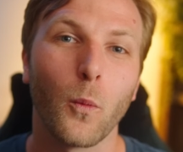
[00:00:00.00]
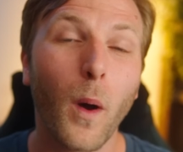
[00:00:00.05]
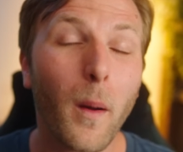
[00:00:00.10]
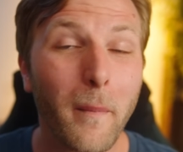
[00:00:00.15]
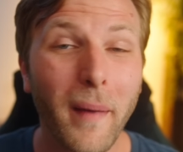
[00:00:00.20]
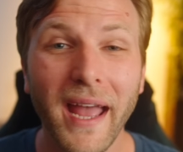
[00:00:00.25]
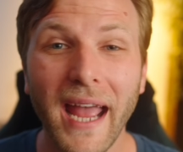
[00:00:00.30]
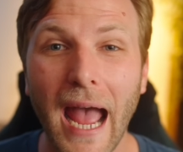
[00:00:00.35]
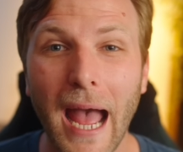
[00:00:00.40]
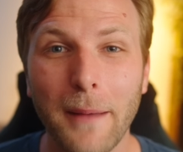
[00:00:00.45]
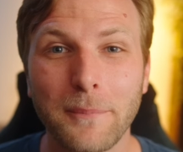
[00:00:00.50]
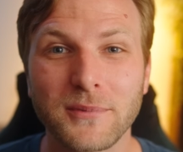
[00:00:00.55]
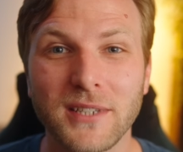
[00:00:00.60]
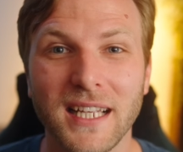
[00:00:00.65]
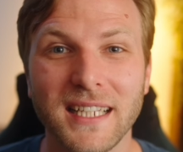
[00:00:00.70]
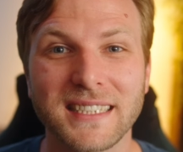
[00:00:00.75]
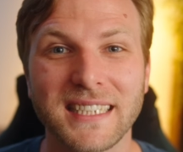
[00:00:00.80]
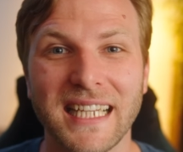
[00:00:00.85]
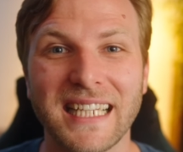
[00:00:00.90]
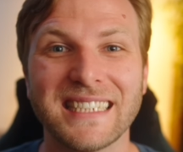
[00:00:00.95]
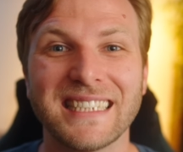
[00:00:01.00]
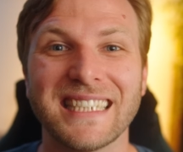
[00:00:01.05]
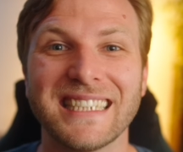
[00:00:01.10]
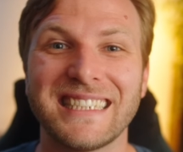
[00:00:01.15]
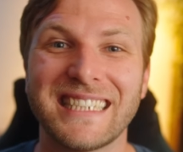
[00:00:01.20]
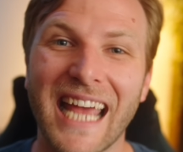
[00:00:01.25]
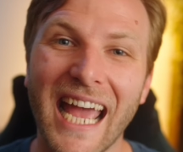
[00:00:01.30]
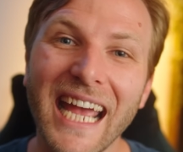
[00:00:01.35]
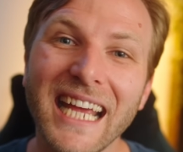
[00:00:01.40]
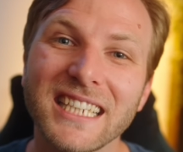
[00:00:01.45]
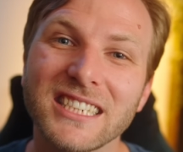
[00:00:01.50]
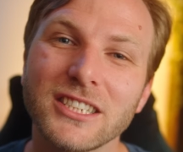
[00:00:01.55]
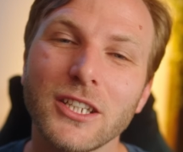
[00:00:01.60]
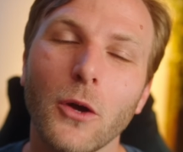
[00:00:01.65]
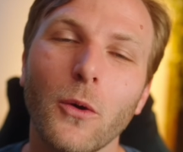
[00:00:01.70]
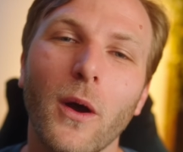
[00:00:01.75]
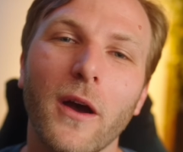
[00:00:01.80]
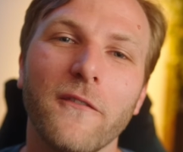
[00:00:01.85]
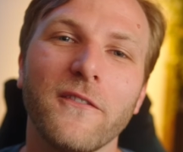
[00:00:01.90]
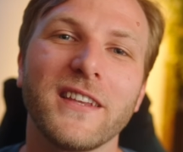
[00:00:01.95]
What my app does is it takes
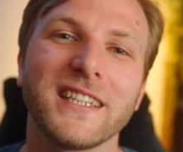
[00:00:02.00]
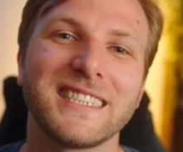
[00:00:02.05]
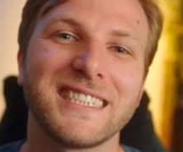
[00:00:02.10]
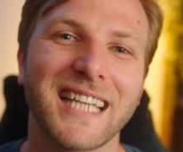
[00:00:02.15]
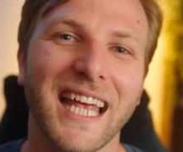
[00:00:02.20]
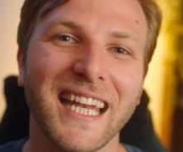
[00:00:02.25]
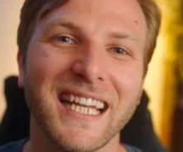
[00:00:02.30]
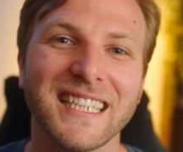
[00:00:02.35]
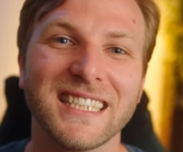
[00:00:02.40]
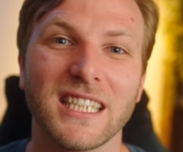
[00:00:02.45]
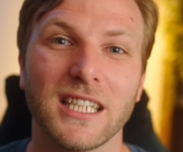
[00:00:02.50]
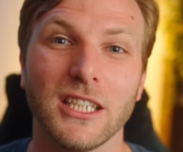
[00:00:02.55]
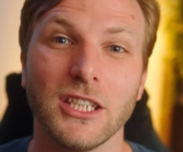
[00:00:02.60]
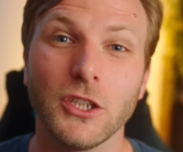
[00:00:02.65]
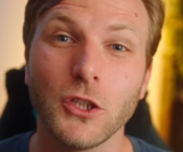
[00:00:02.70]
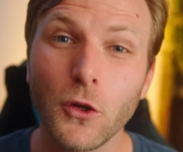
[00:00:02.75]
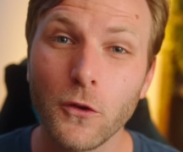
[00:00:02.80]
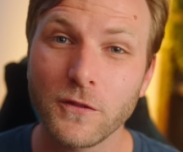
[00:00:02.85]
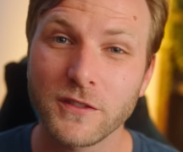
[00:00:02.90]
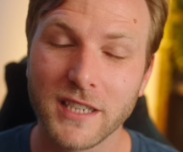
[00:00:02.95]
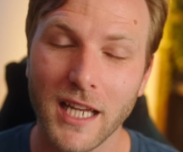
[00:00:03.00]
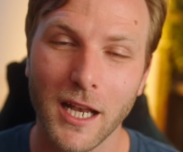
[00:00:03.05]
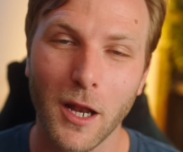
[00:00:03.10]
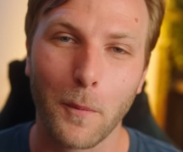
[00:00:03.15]
note of the settings you've set